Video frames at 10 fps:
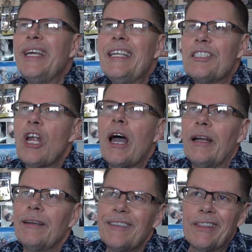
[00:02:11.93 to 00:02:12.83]
Reed is
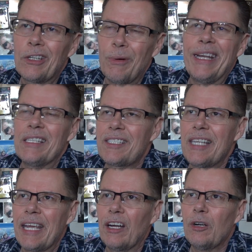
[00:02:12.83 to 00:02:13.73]
not the greatest
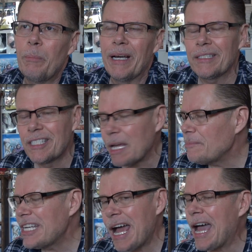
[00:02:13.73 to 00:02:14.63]
singer, but
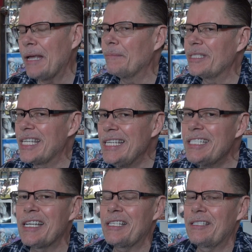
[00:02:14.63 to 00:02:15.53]
sometimes
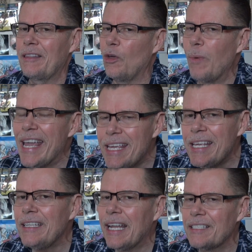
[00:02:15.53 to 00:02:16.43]
the way
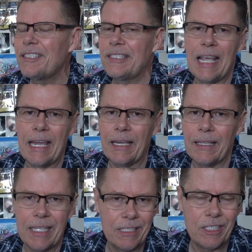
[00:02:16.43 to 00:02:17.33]
he does sing
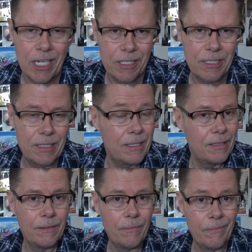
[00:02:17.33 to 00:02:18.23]
is just,
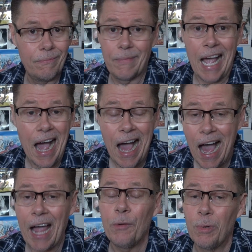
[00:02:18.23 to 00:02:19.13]

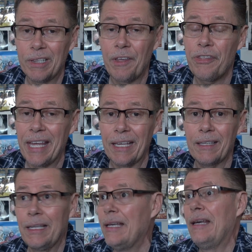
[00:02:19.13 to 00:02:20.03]
I
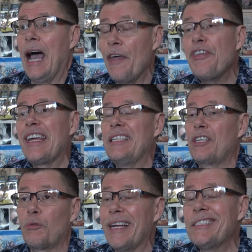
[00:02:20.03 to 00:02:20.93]
think
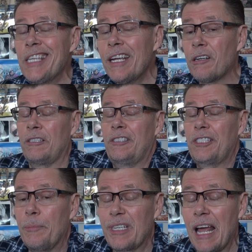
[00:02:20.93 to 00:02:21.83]
he's a great singer
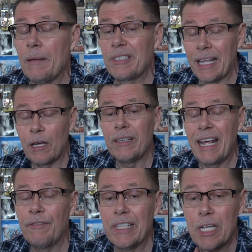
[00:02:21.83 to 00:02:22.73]
sometimes, like on
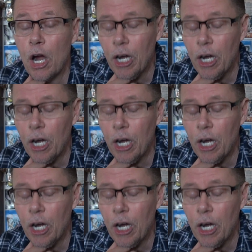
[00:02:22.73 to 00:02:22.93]
Heavenly